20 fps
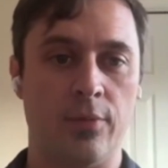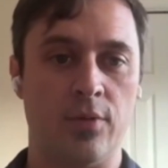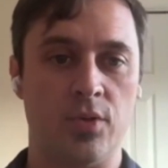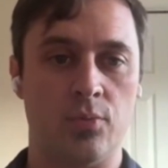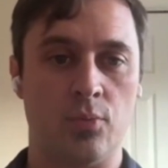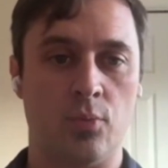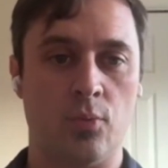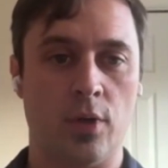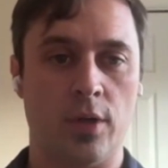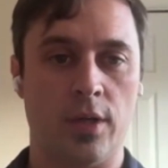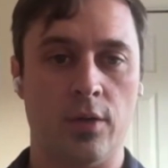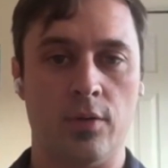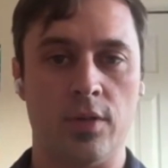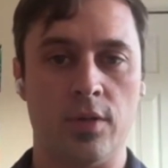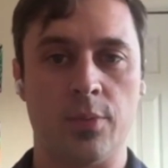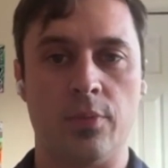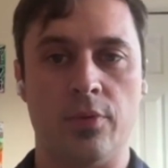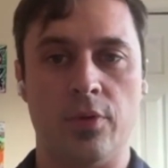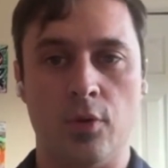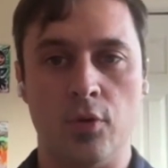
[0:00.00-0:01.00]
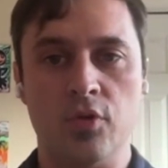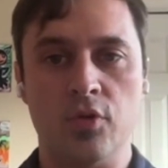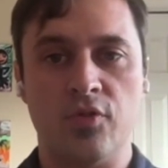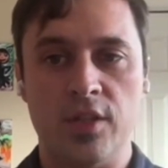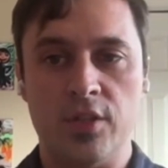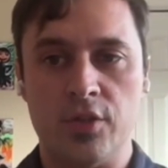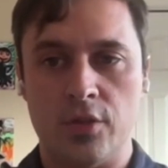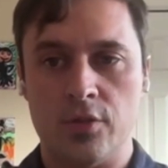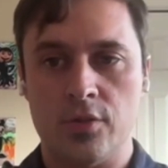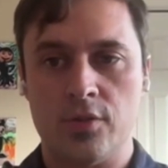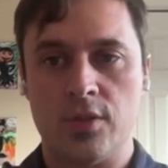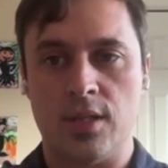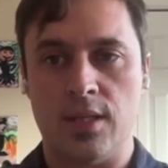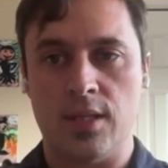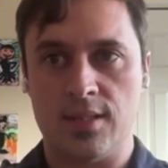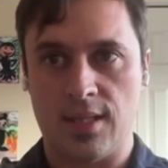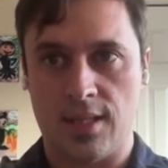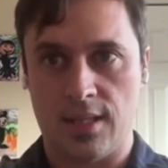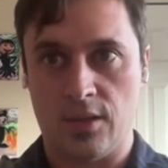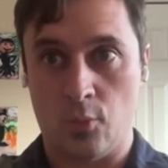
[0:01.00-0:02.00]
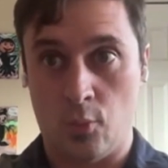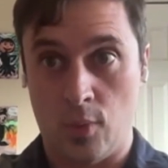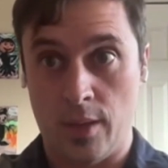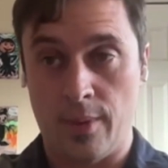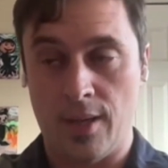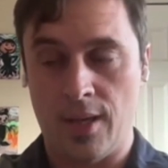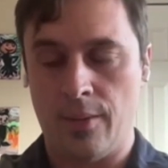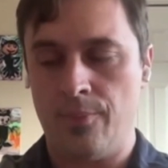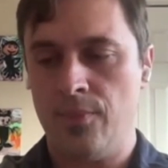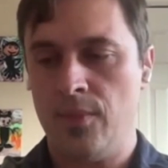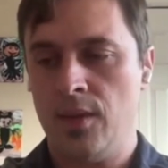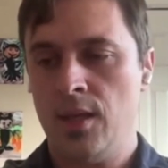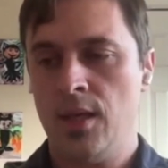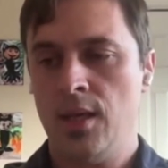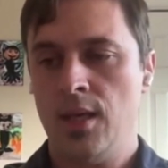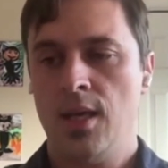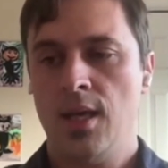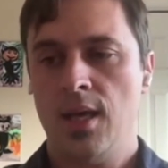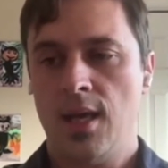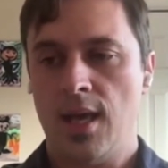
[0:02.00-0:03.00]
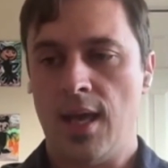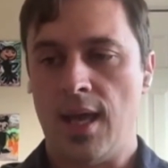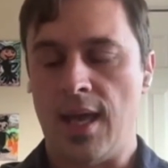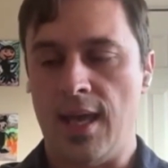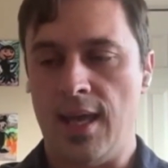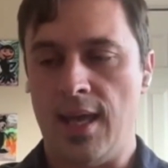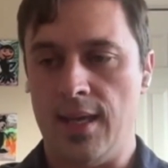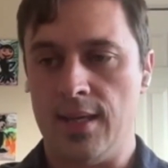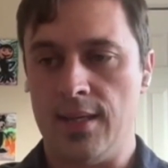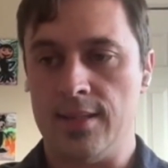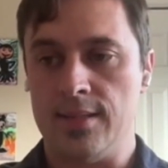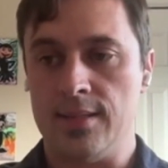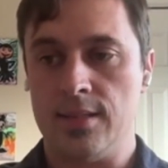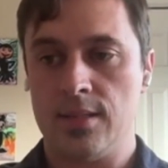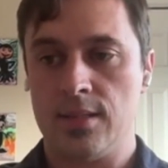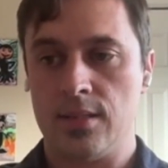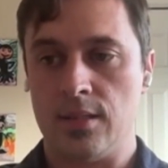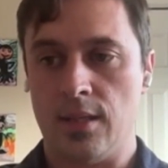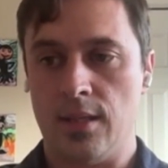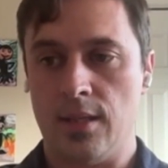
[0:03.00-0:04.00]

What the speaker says: I was working on some of those features inside the web app. And